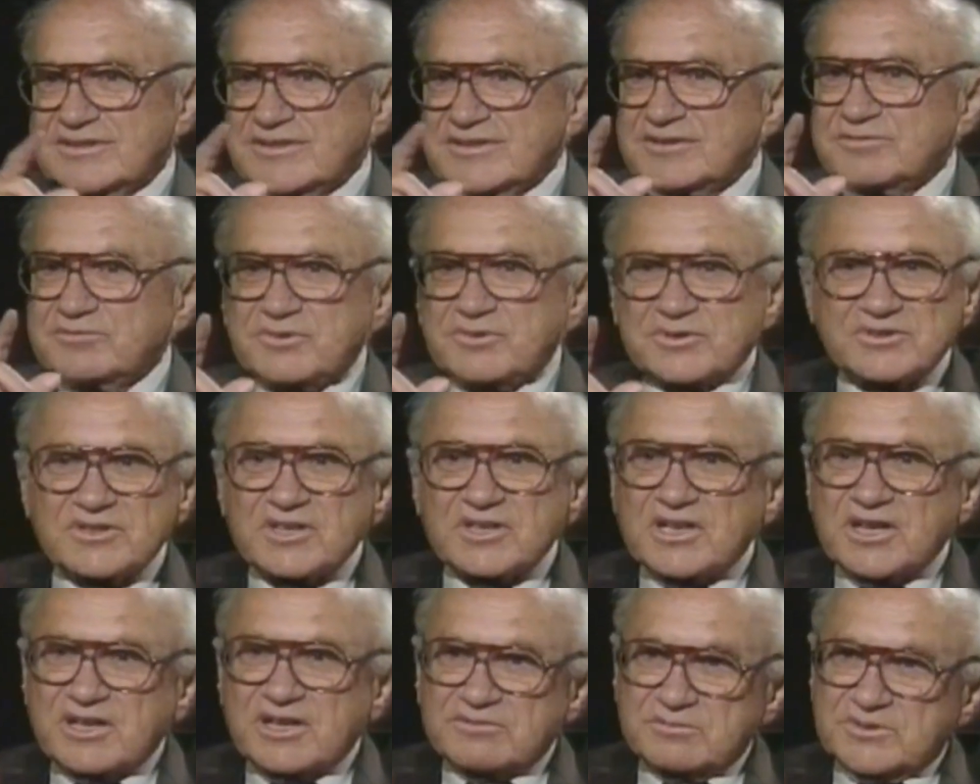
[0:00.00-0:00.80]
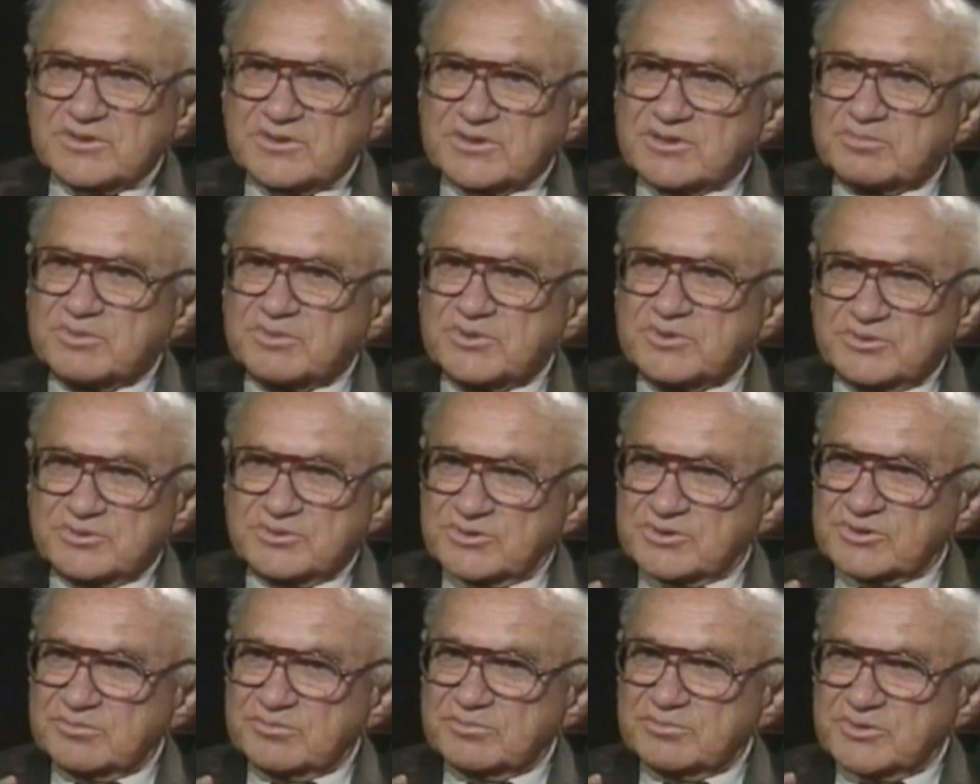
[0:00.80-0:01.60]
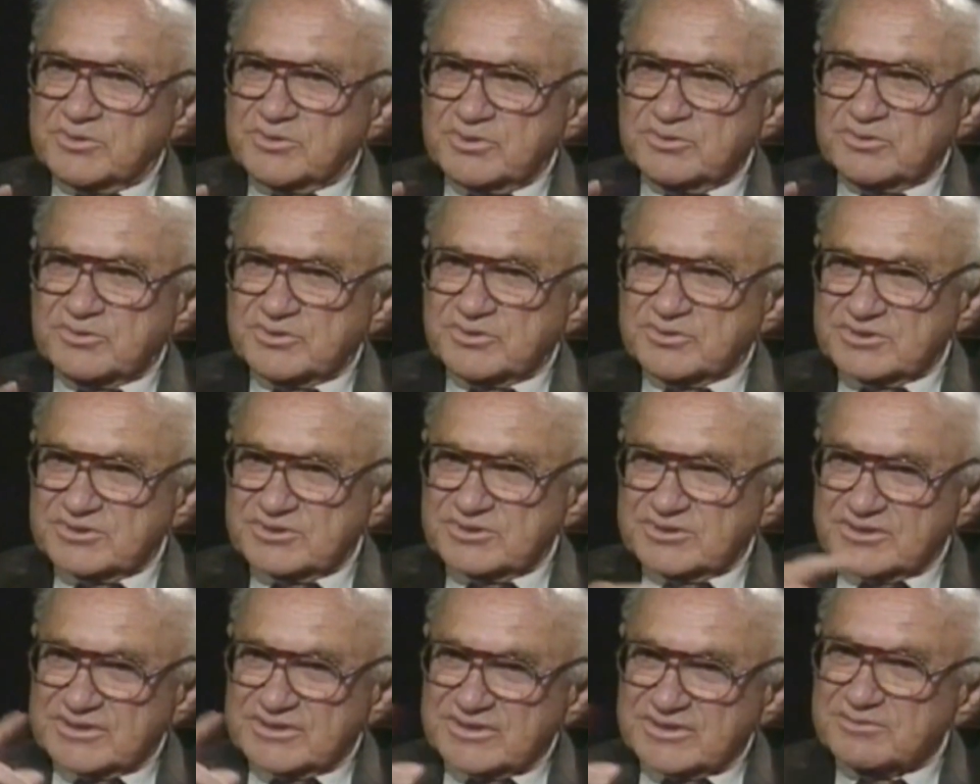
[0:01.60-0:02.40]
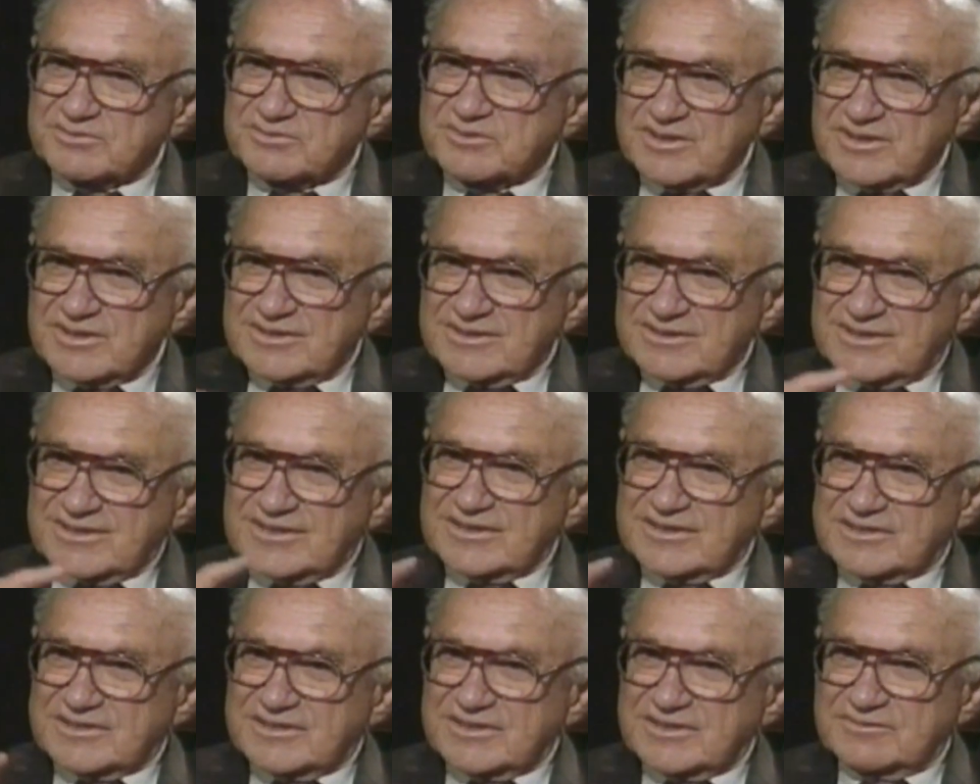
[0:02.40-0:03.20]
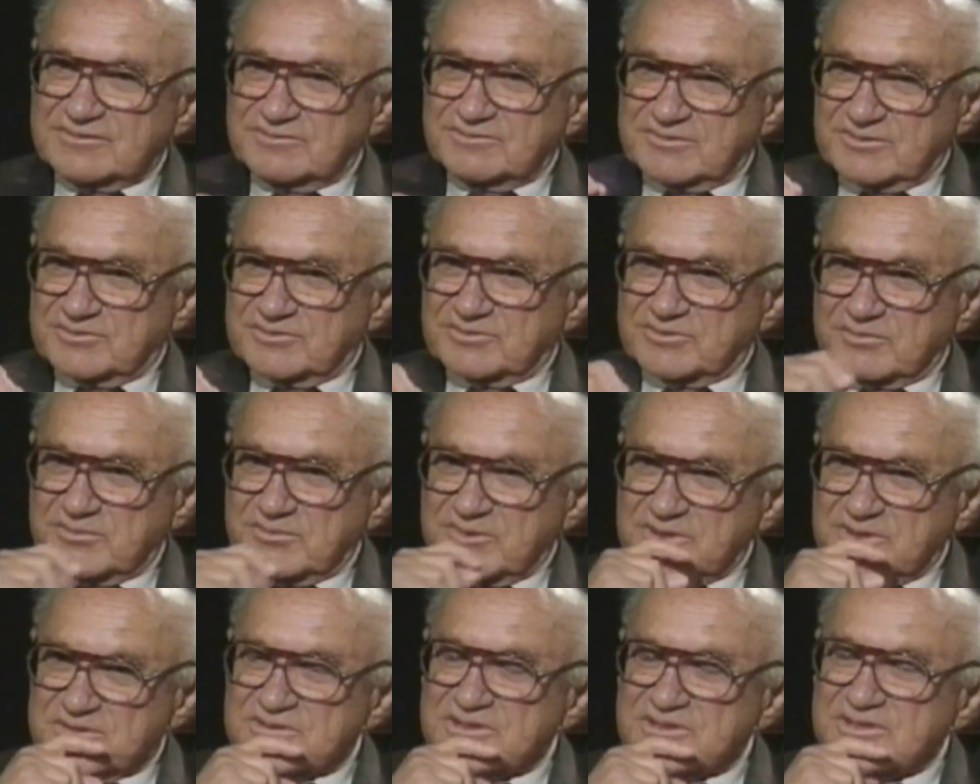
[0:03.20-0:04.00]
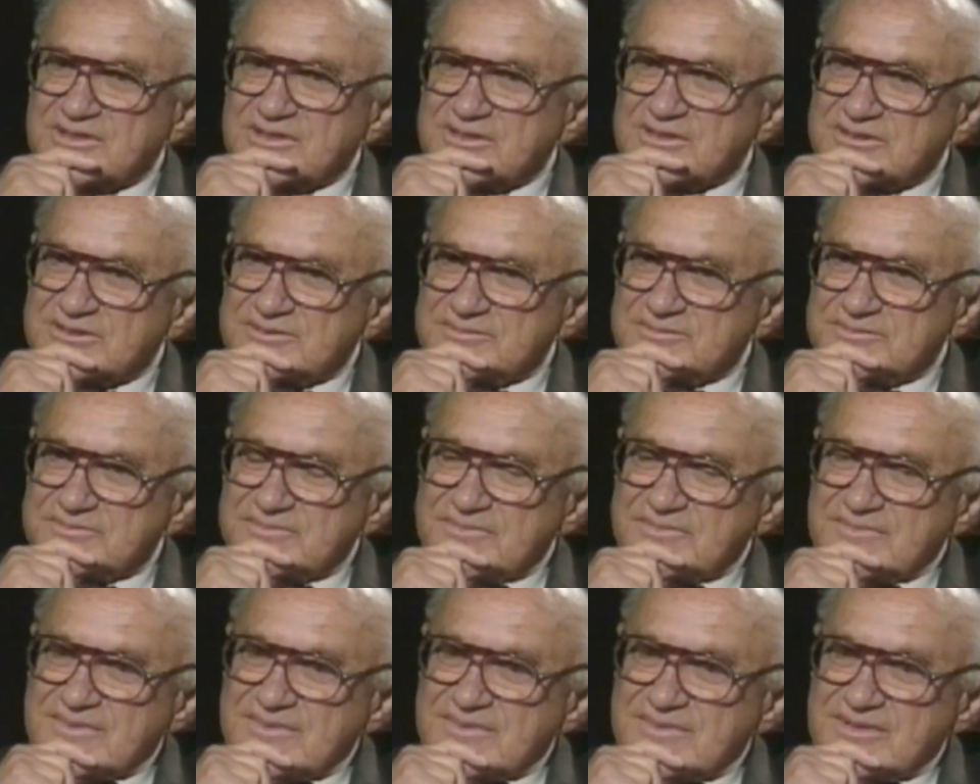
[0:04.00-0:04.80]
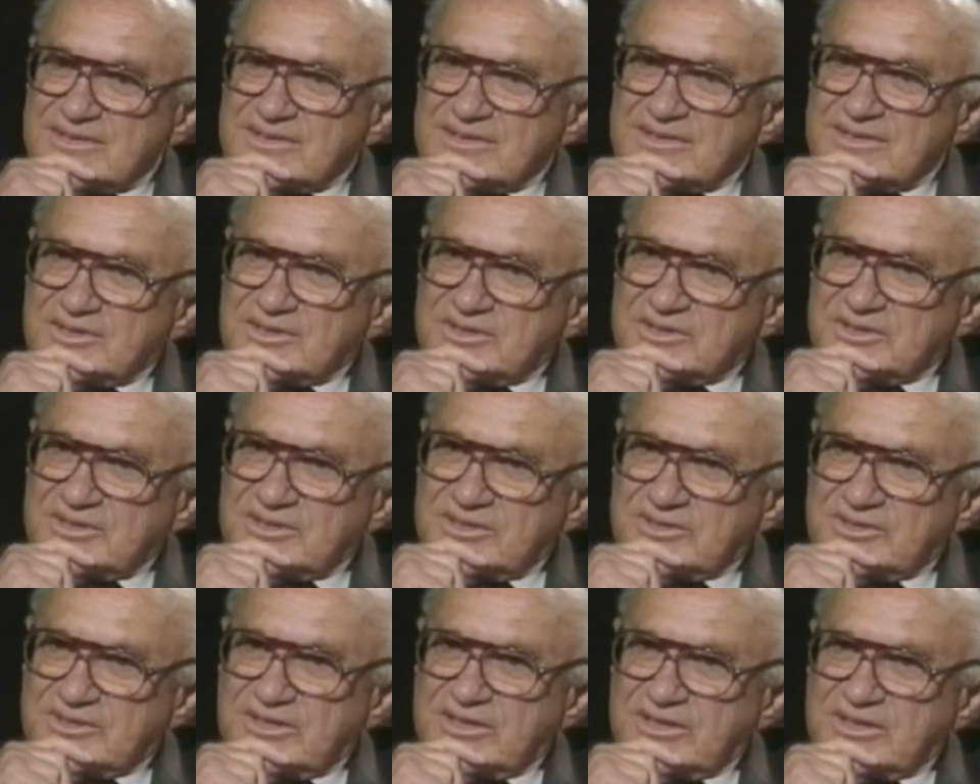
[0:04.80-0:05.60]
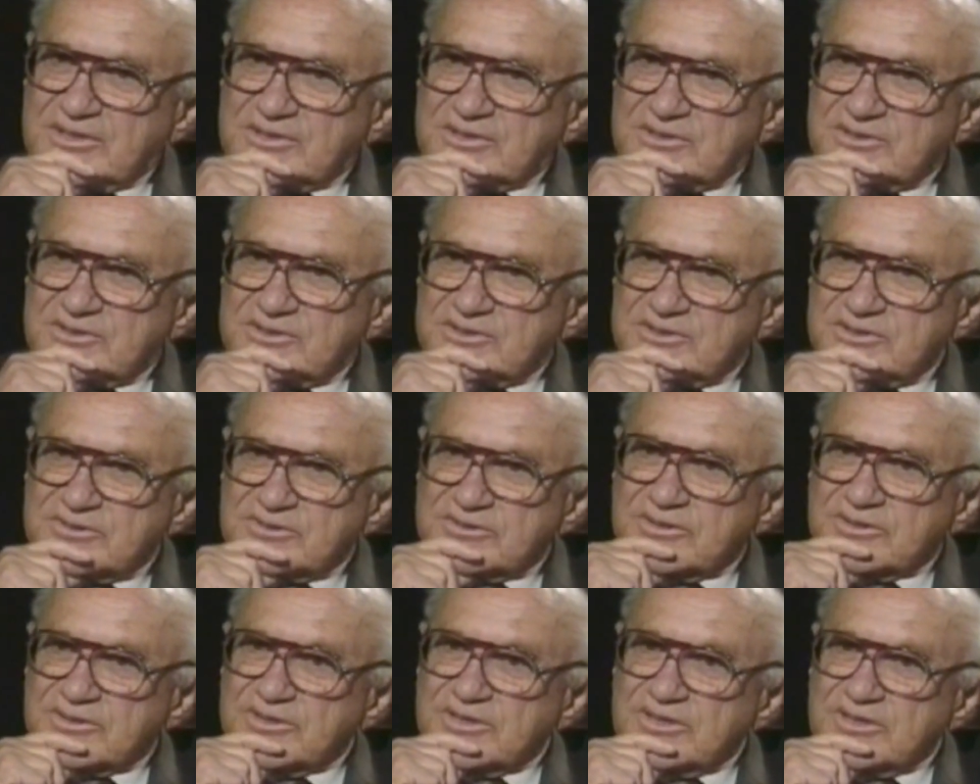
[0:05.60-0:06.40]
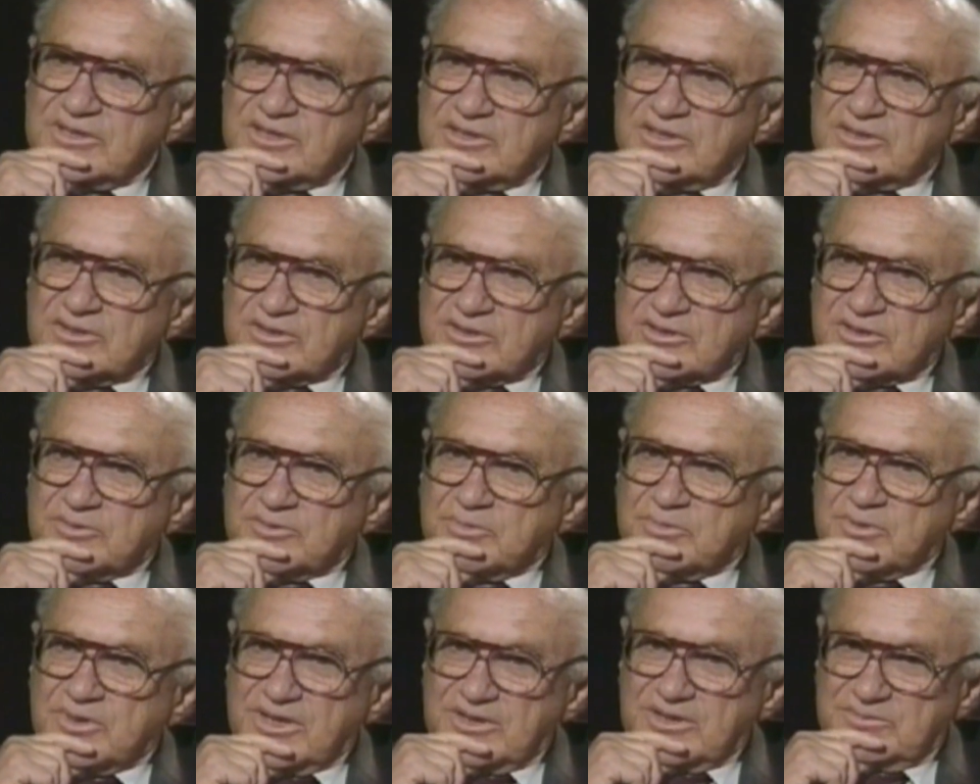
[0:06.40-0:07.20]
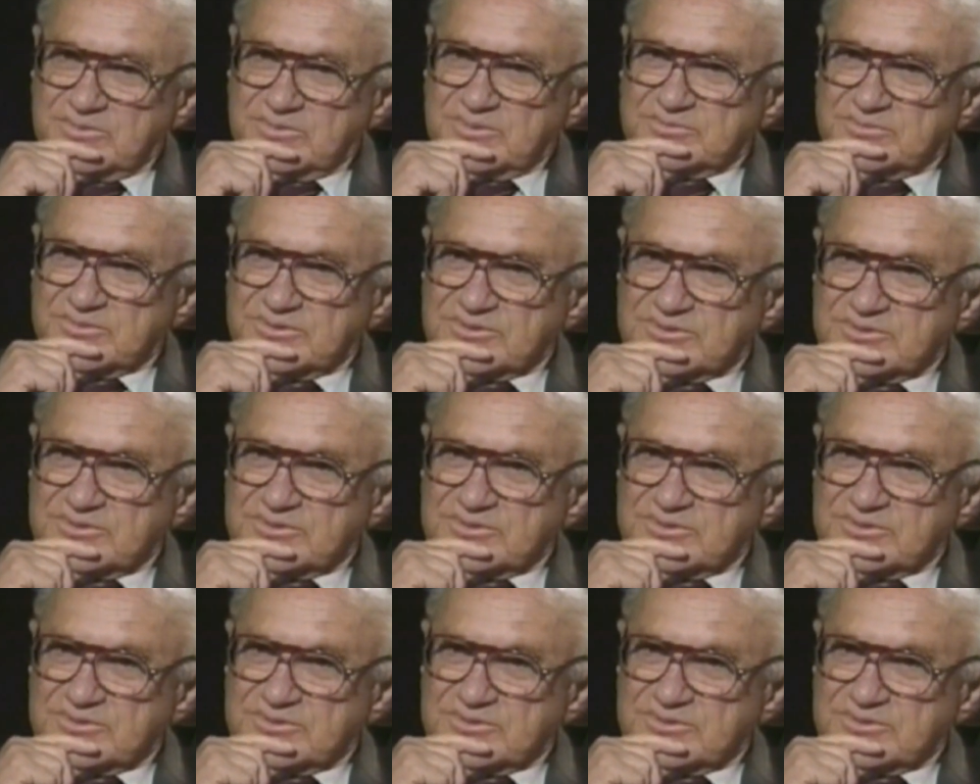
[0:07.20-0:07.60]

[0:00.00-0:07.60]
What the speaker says: It wasn't government that produced computers and led to the information age. On the other hand, consider our problems.